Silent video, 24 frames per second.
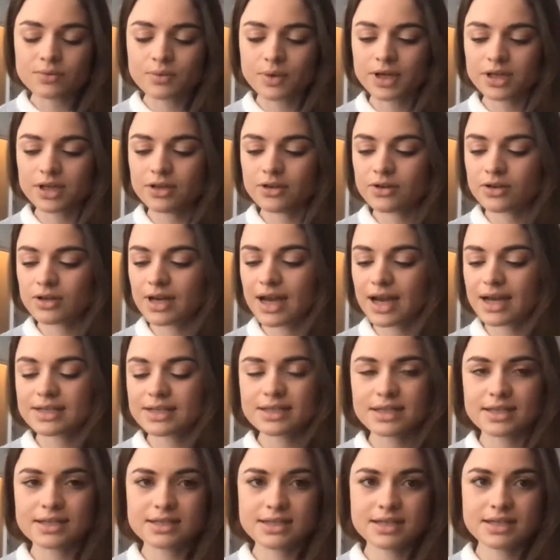where you can
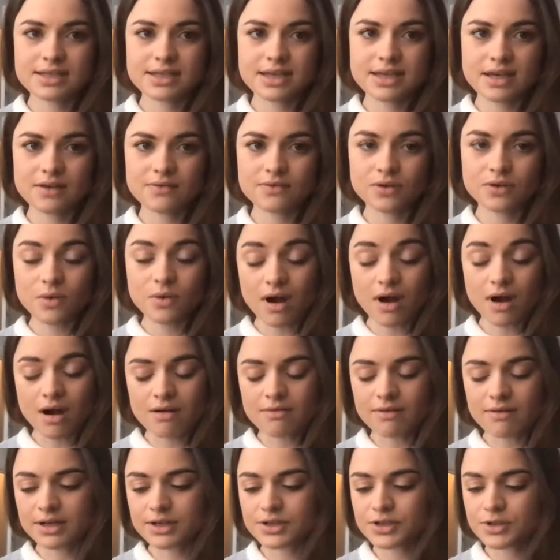access to see if you
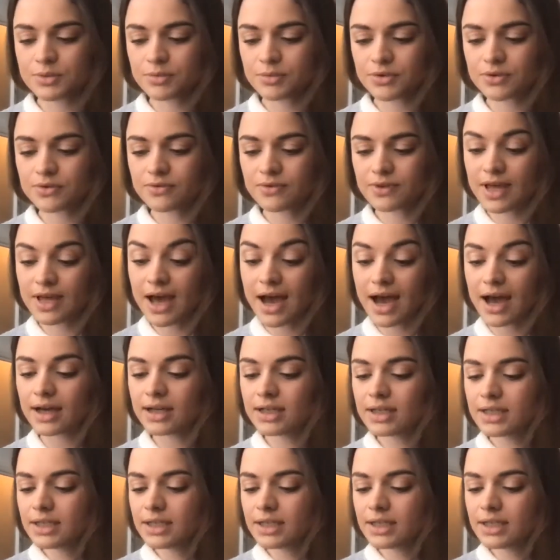are eligible for that.